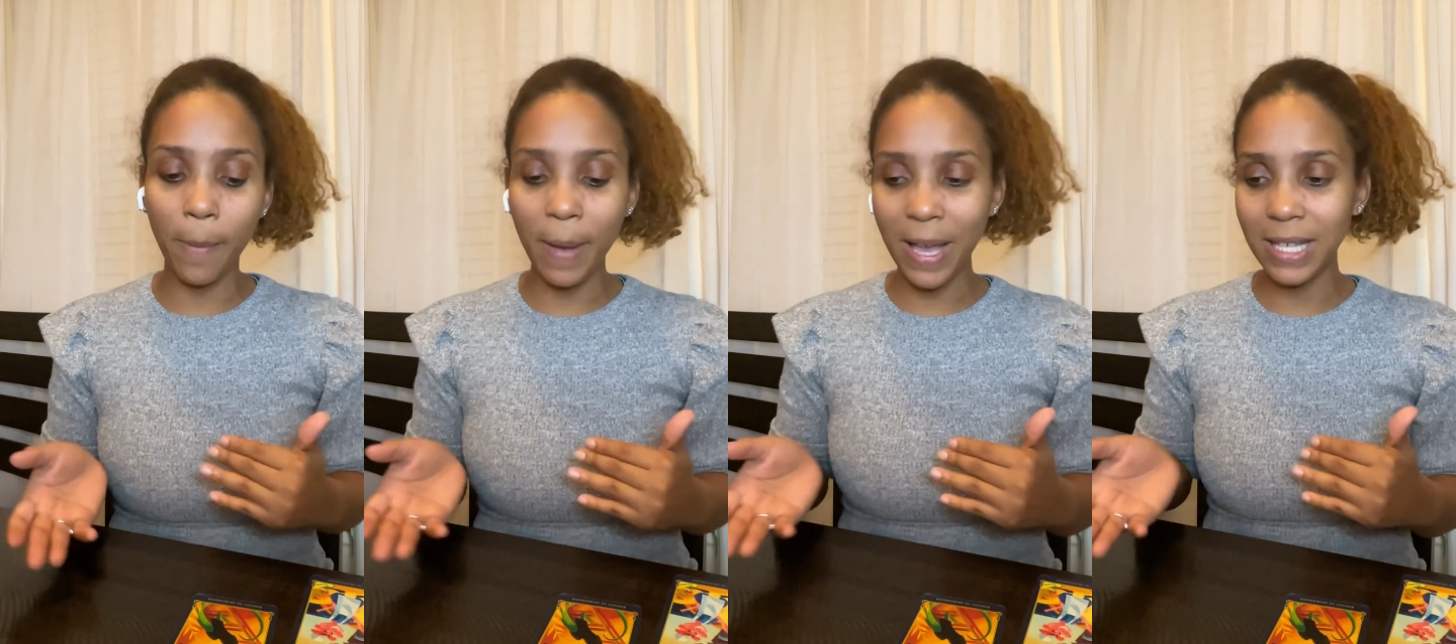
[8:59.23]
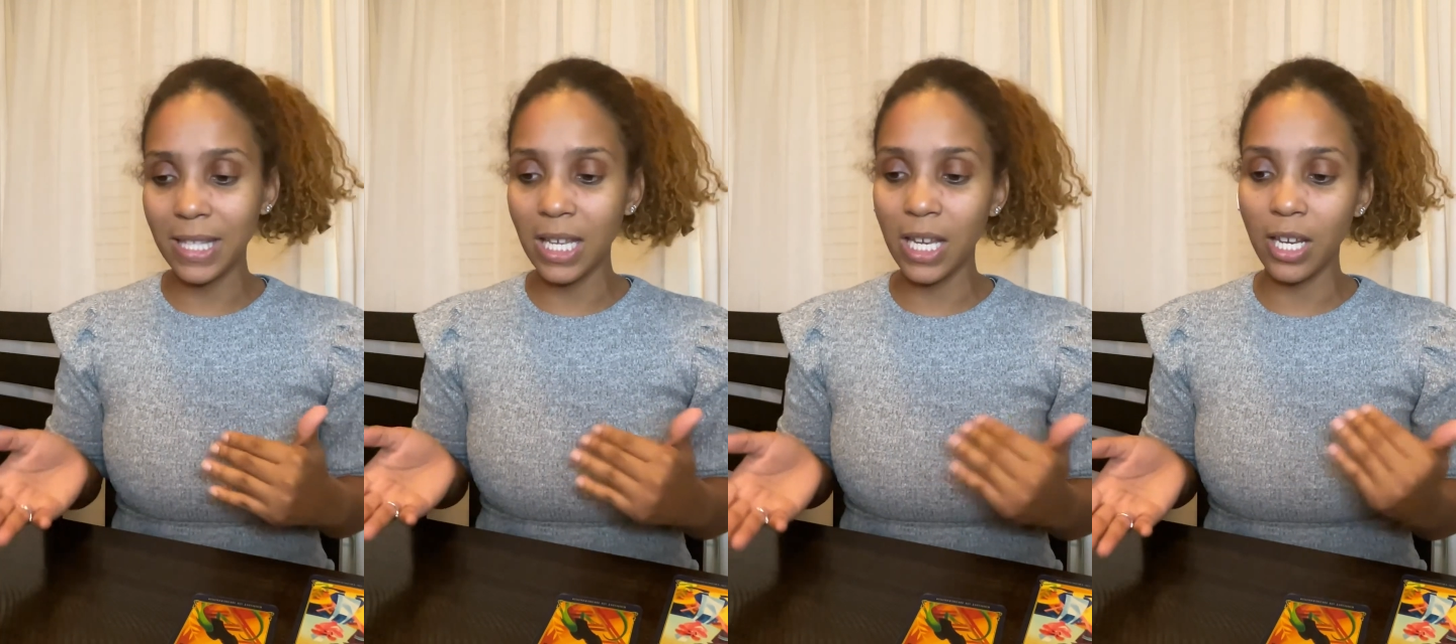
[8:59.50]

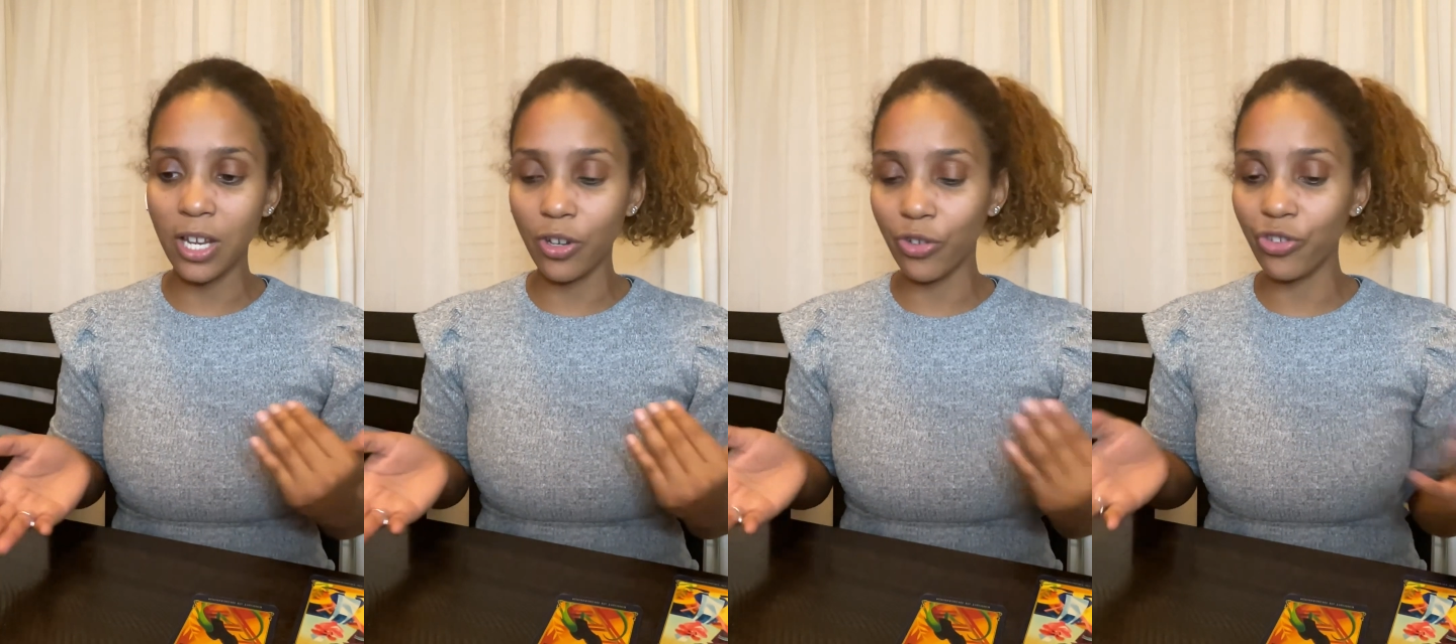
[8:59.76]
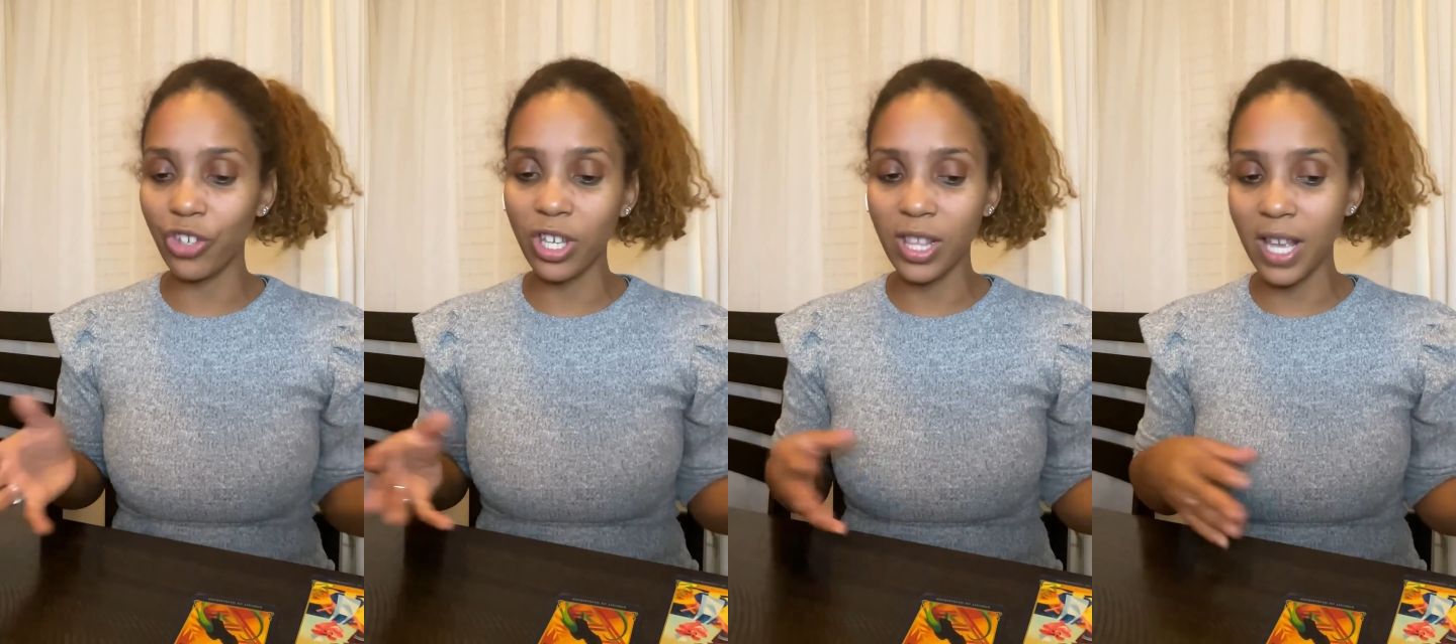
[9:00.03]
Piscean
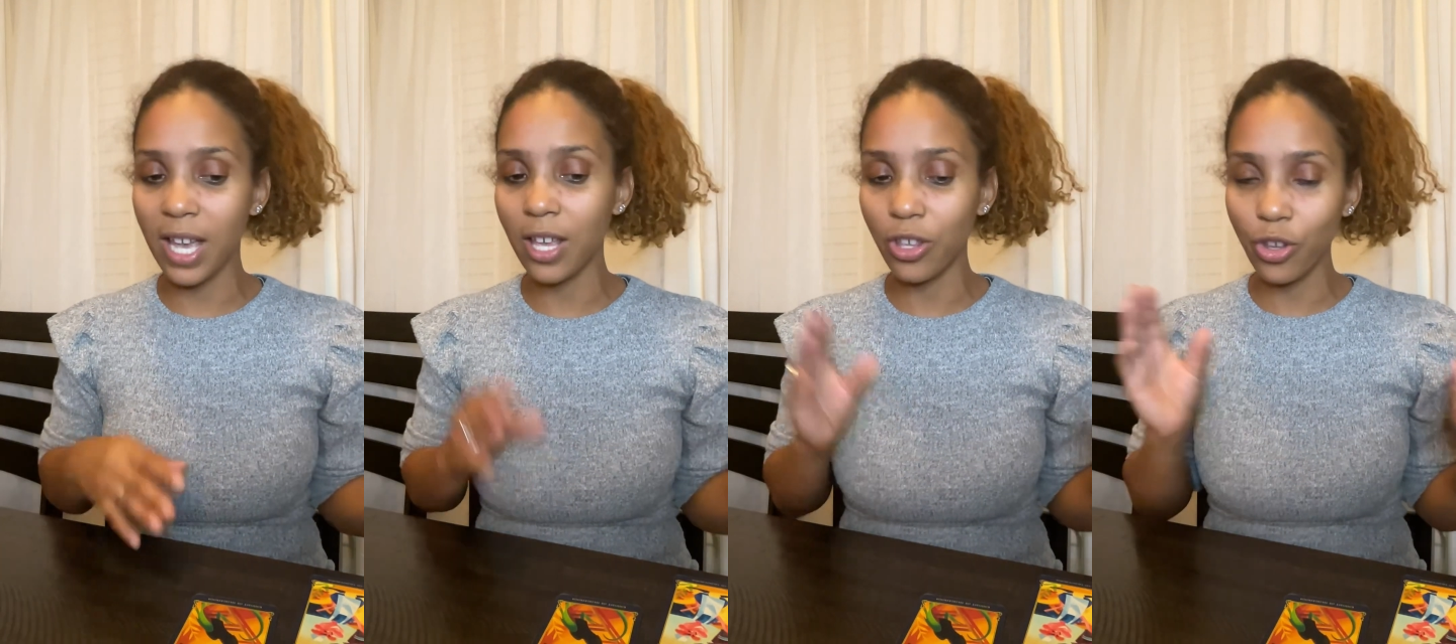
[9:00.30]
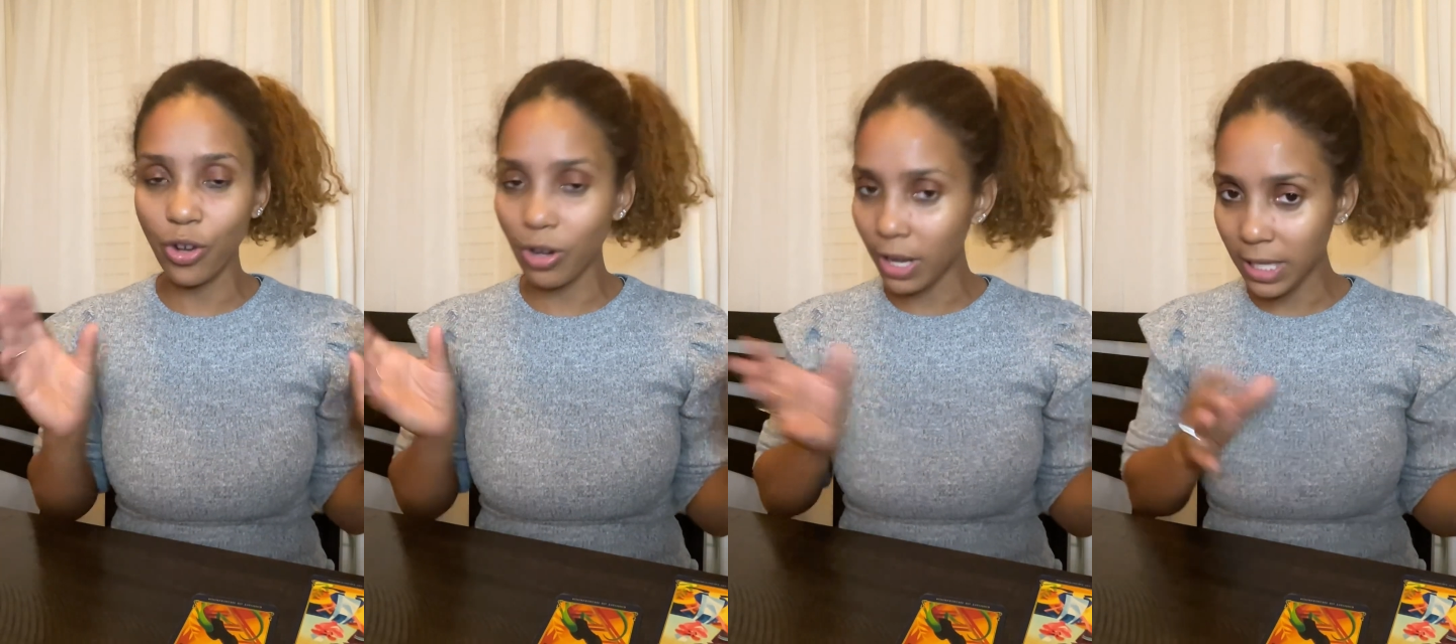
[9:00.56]
energy, that
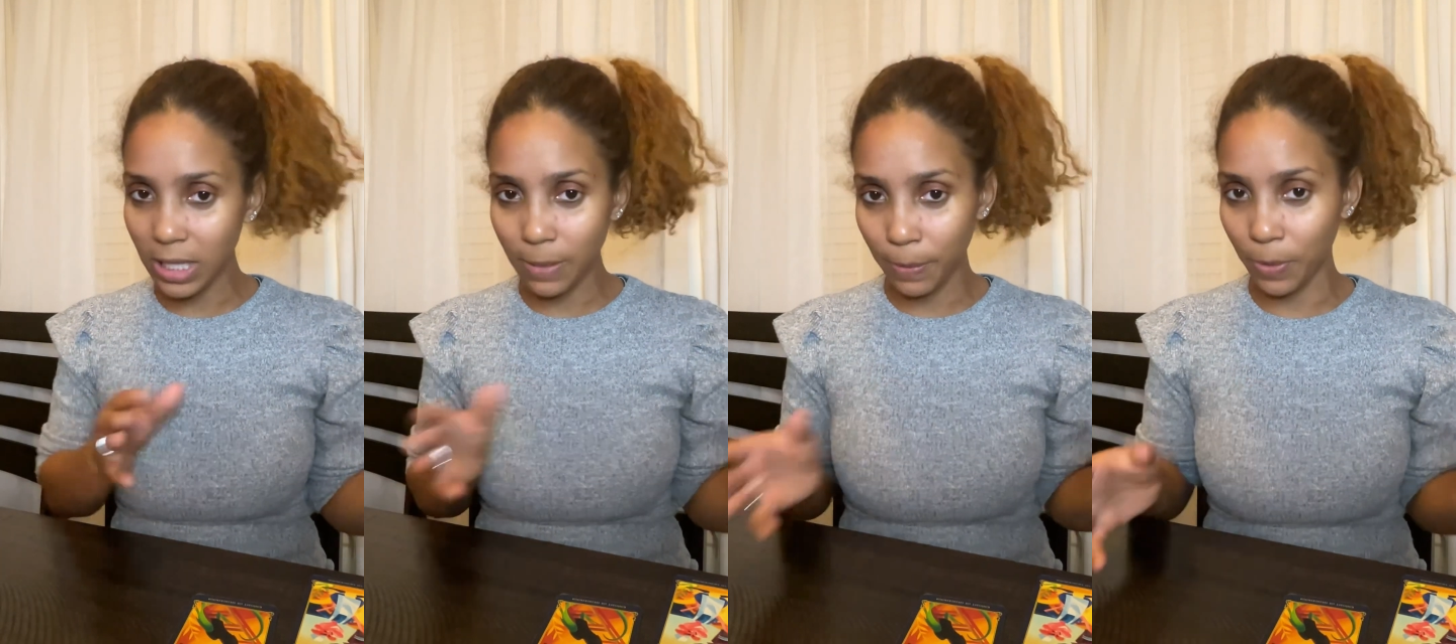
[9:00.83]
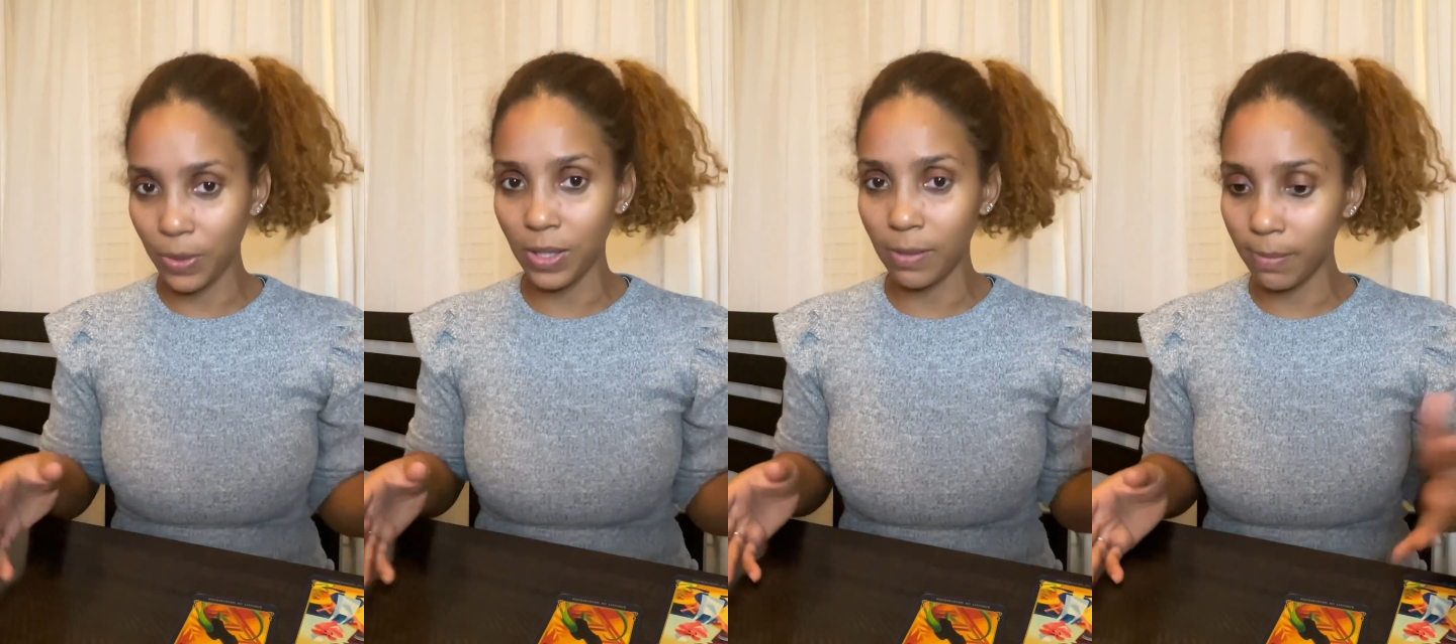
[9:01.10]
you're not
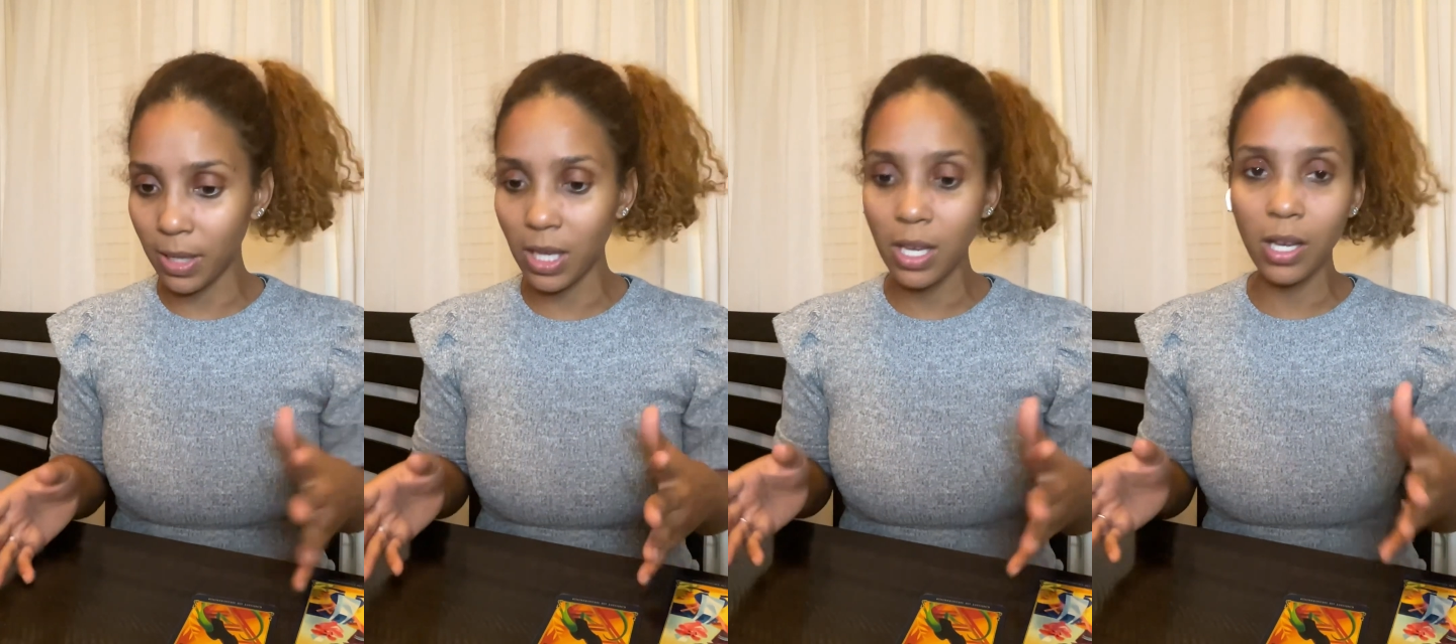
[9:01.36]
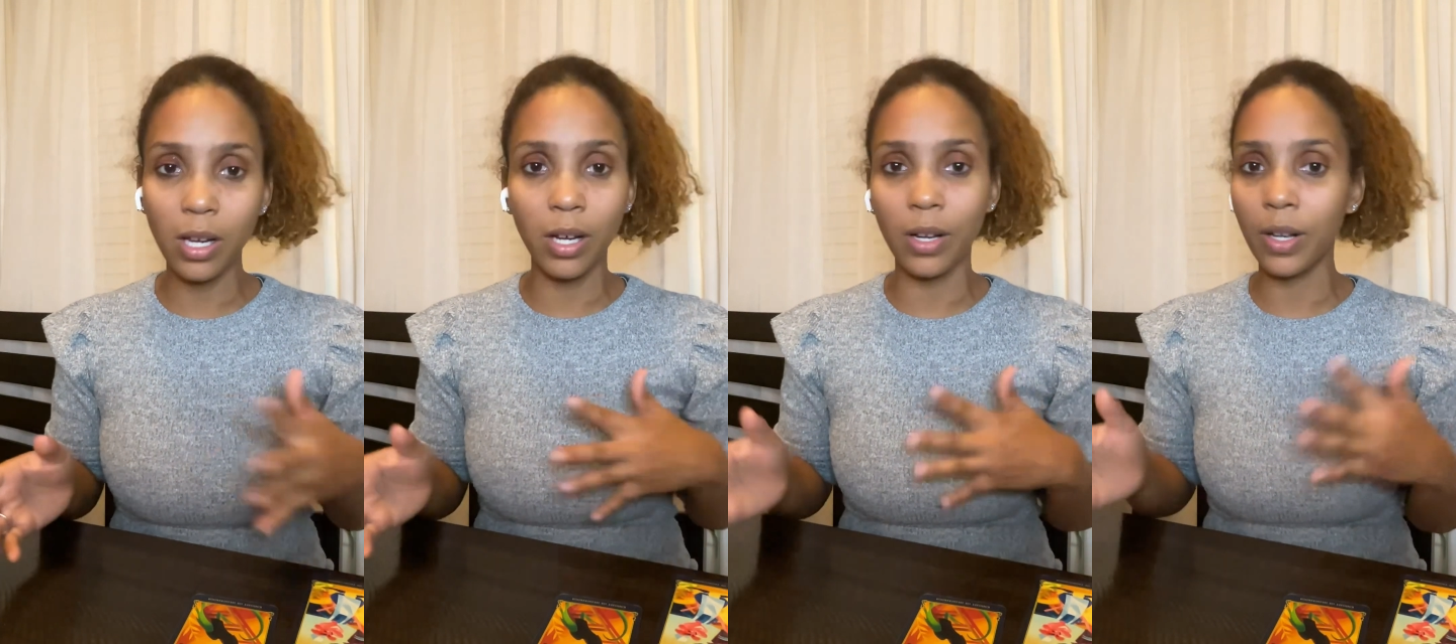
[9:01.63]
supposed to be
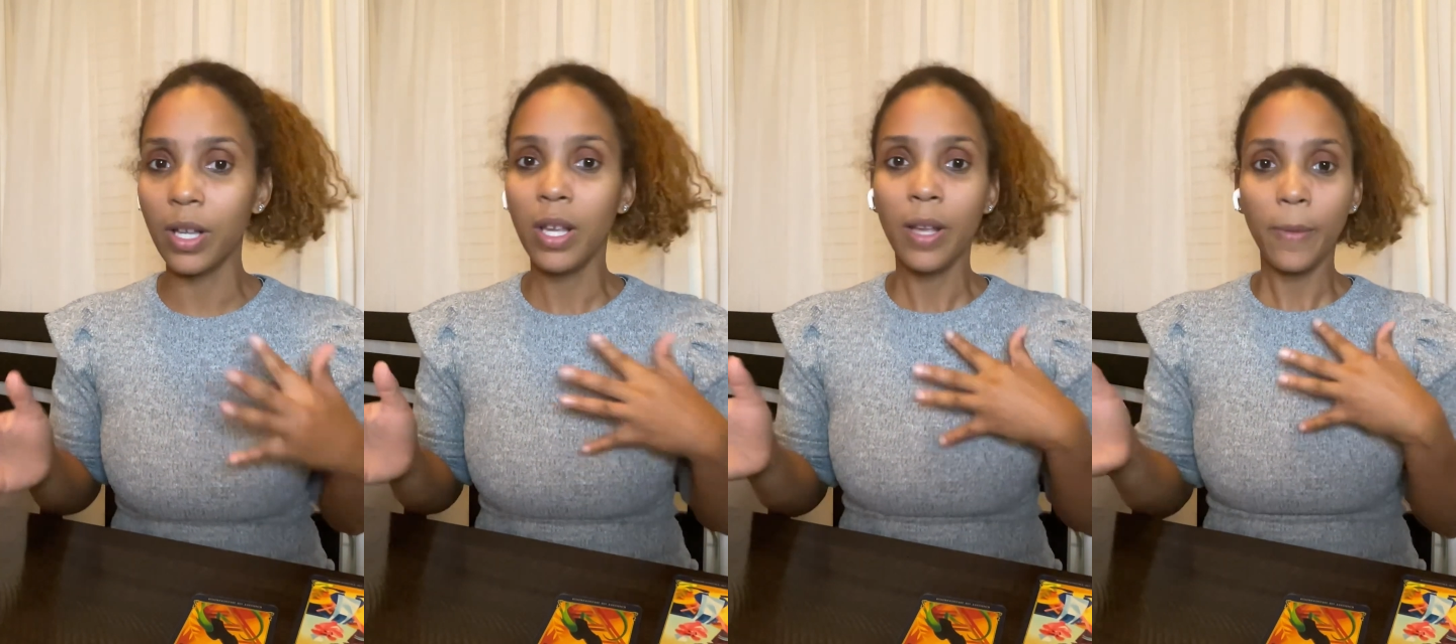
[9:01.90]
here.